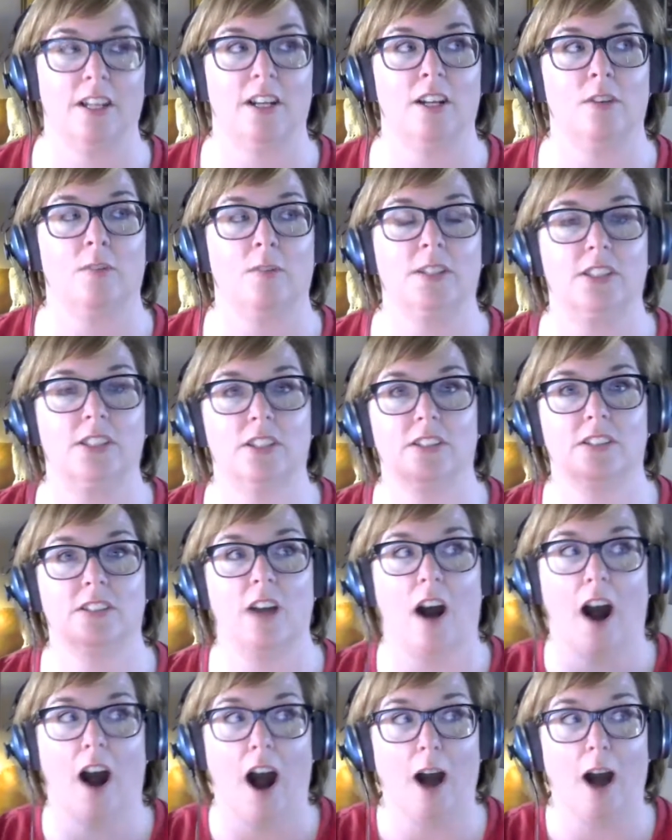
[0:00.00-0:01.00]
which is the
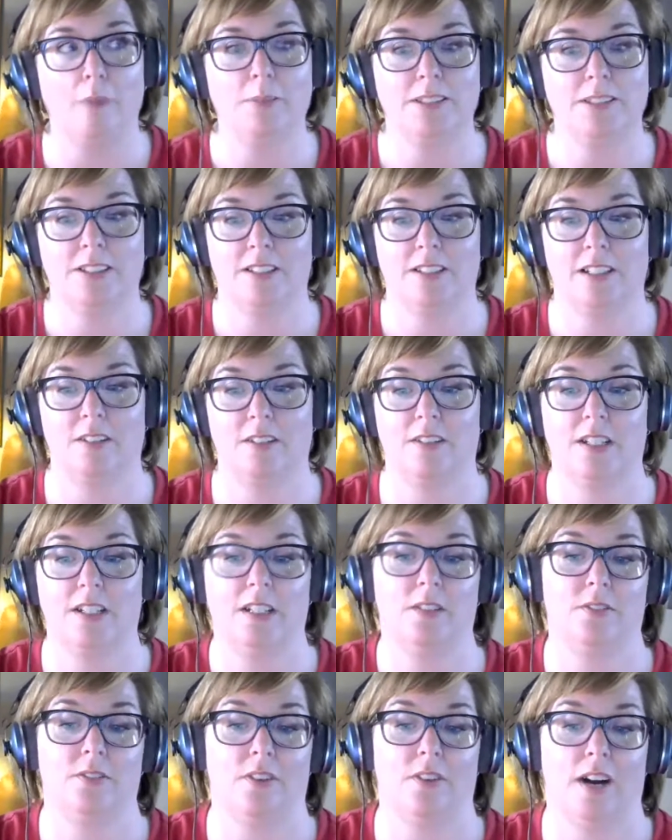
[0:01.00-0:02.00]
opposite of the
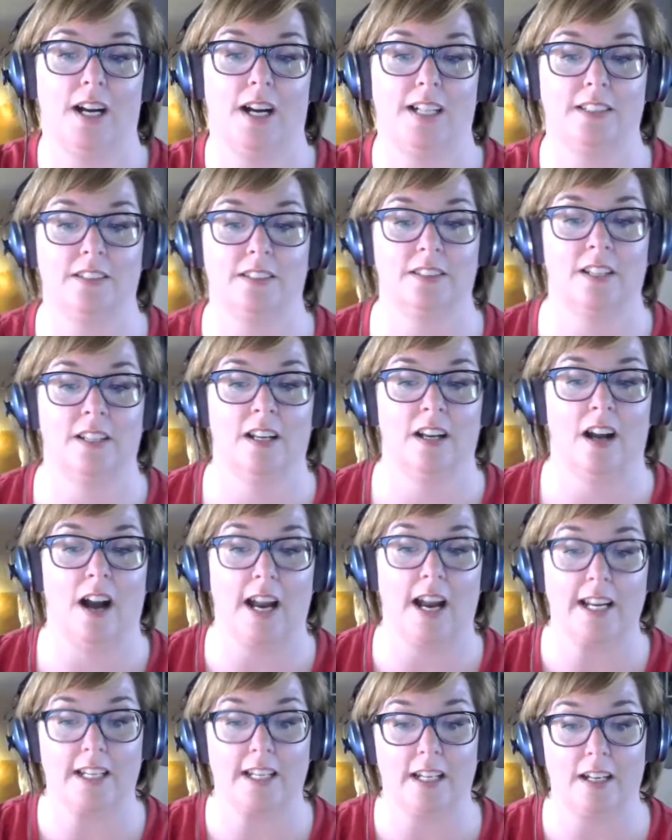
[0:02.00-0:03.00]
advice I
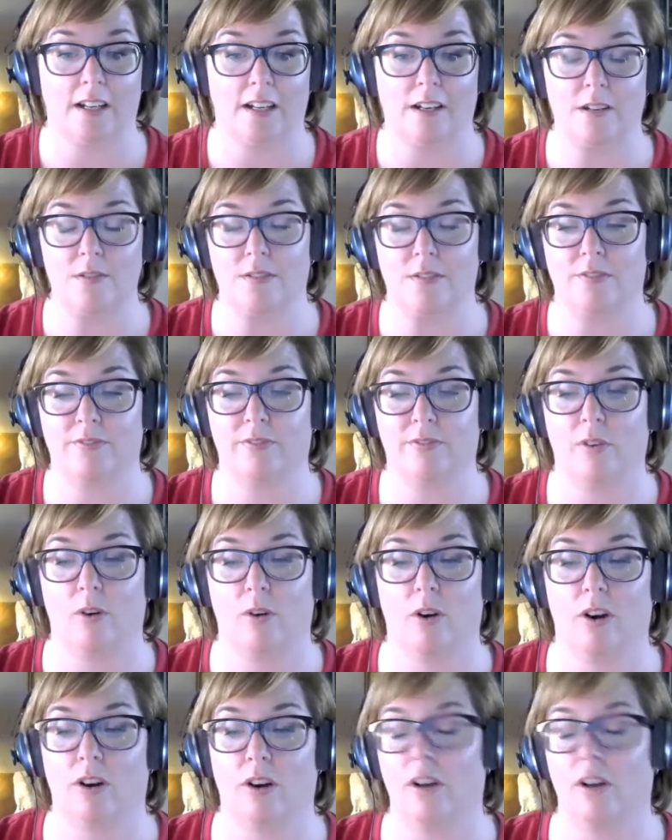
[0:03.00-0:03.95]
give for